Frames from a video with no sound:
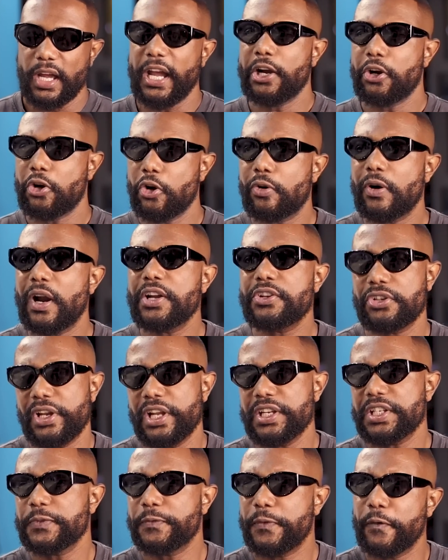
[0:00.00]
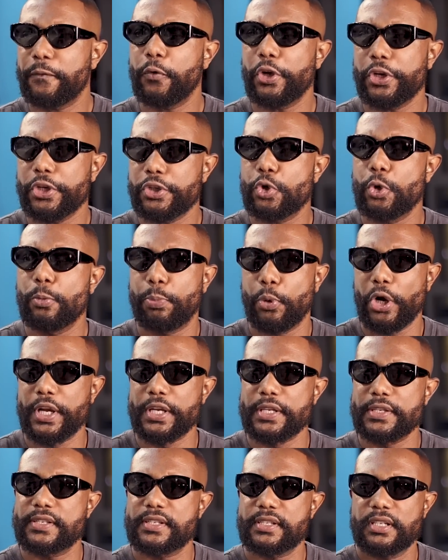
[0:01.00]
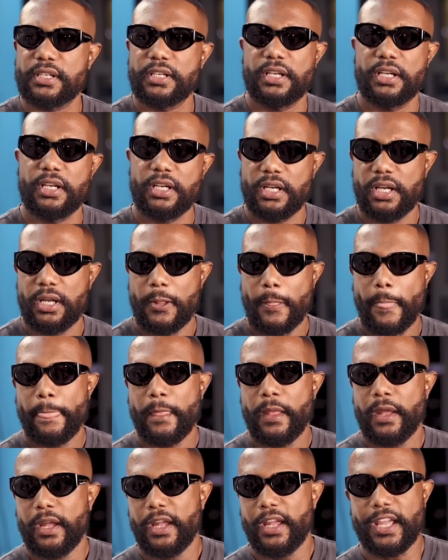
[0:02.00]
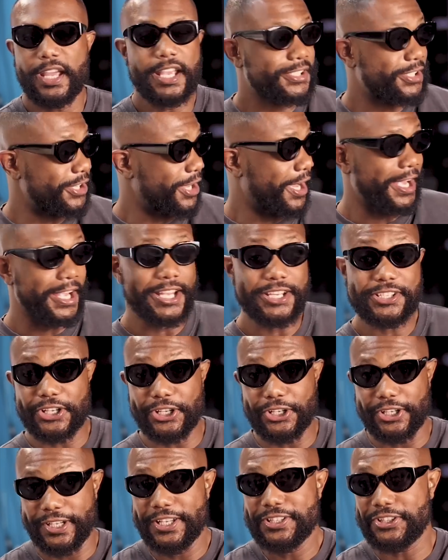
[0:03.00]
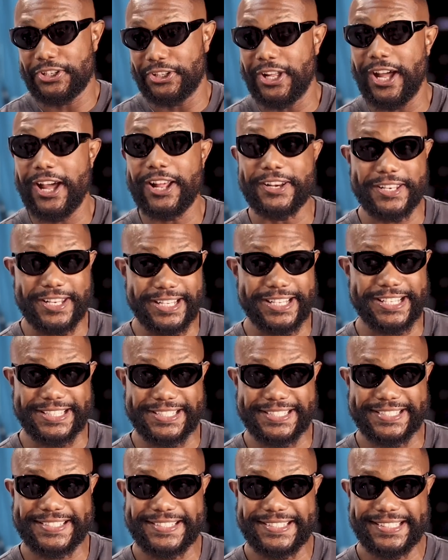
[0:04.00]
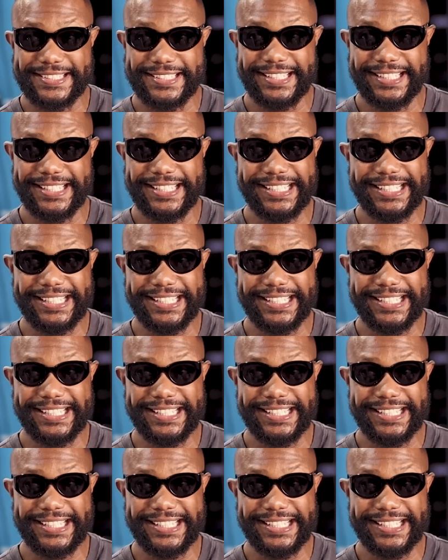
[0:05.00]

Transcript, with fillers: And congratulations for 42 points. Yeah, man. You know what I'm saying? It's a, it's a, it's a lot of niggas.